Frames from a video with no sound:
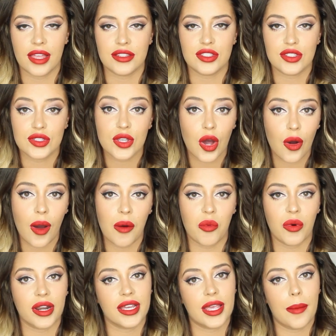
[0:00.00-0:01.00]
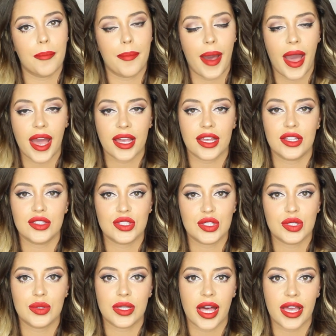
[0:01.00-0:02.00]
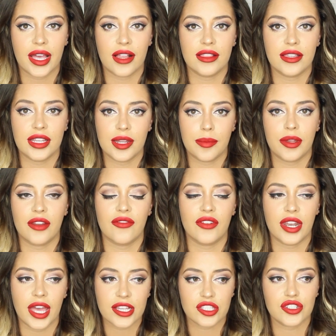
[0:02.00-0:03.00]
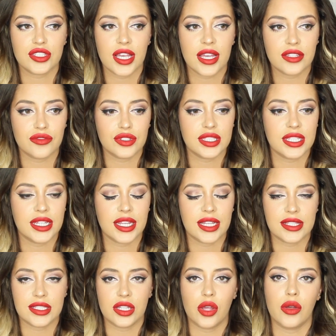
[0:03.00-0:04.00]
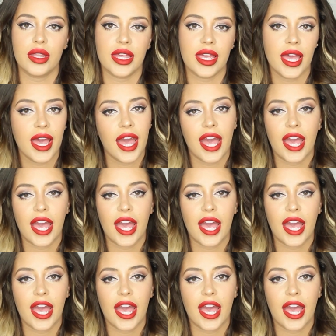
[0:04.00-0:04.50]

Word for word: And so I wanna get back into like a little bit of an exercise routine and slowly